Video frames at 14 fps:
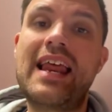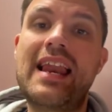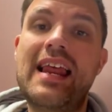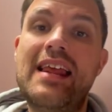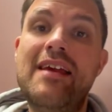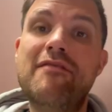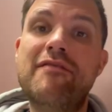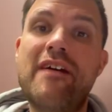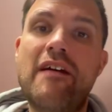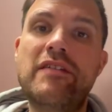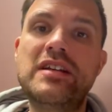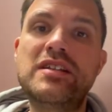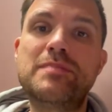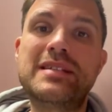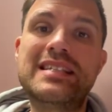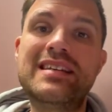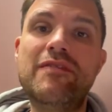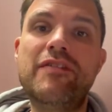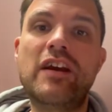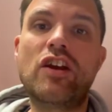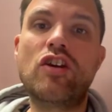any very
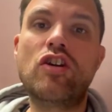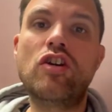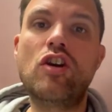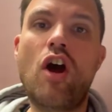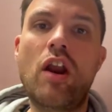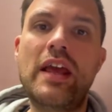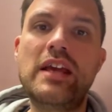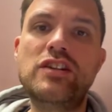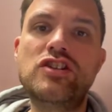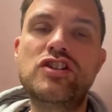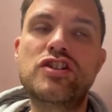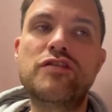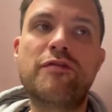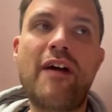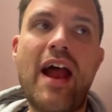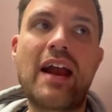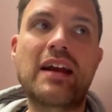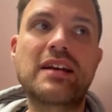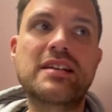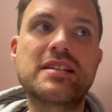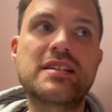specific knowledge,
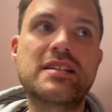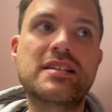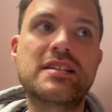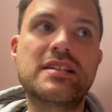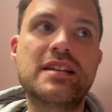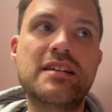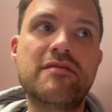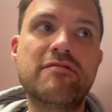facts,